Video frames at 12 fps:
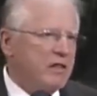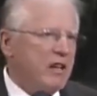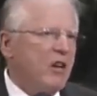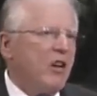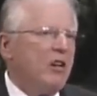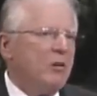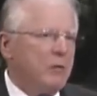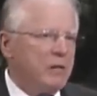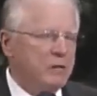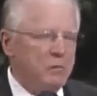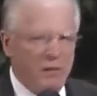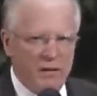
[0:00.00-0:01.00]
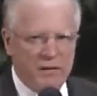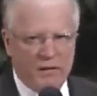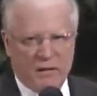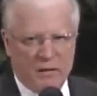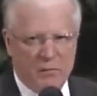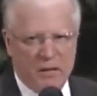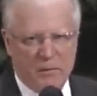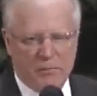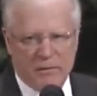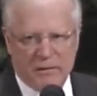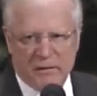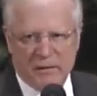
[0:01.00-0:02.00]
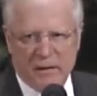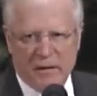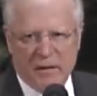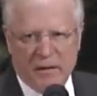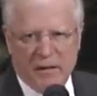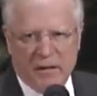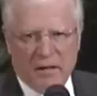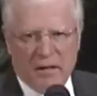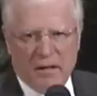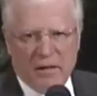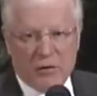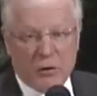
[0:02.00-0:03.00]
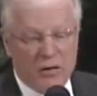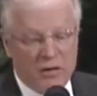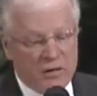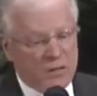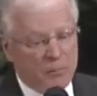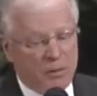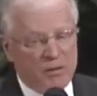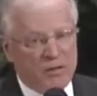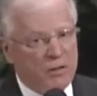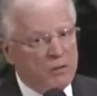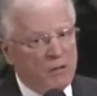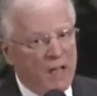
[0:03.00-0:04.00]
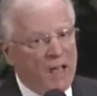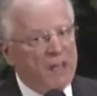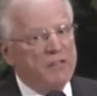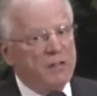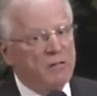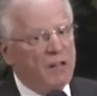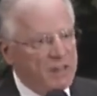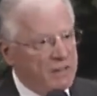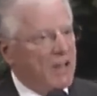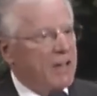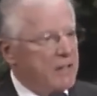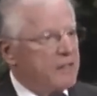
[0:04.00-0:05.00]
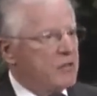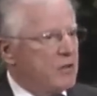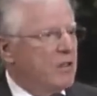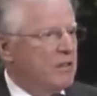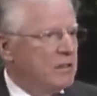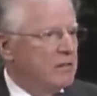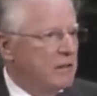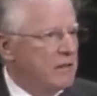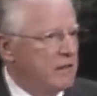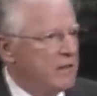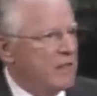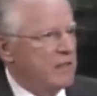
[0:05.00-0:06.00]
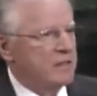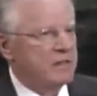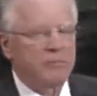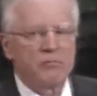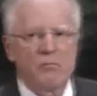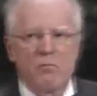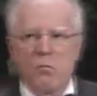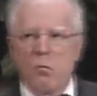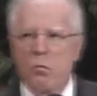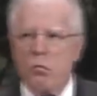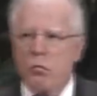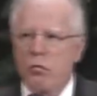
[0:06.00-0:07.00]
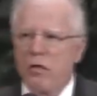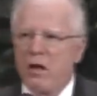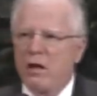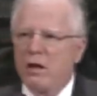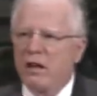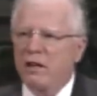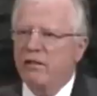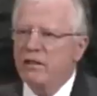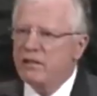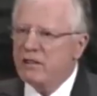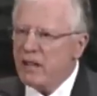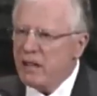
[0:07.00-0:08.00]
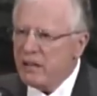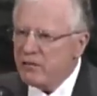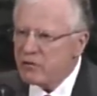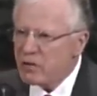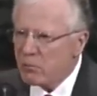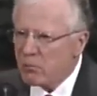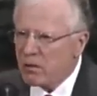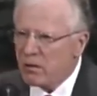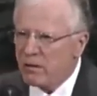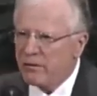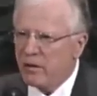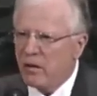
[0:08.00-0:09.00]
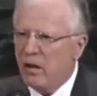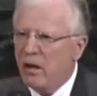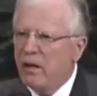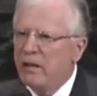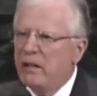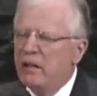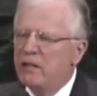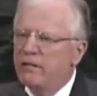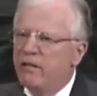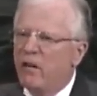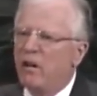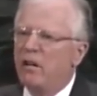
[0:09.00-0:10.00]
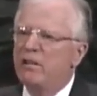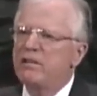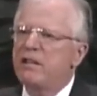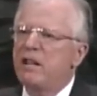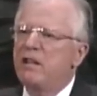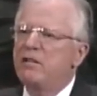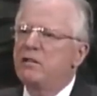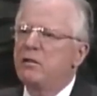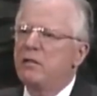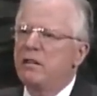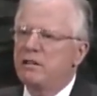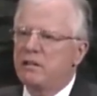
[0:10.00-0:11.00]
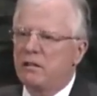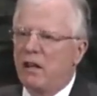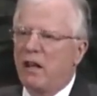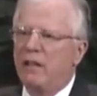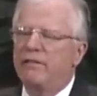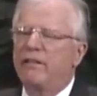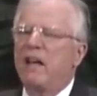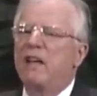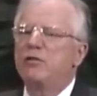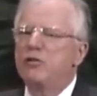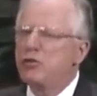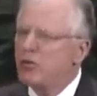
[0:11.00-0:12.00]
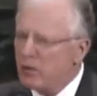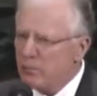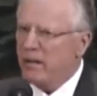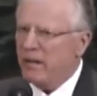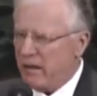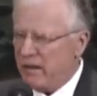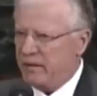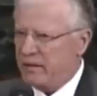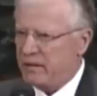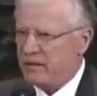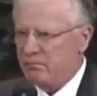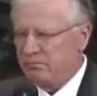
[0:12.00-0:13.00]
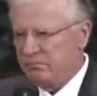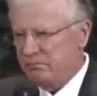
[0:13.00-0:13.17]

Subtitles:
They always want to come up. So here's a person who has the right kind of soil. He really does. He receives the word of God, it falls into his life and germinates.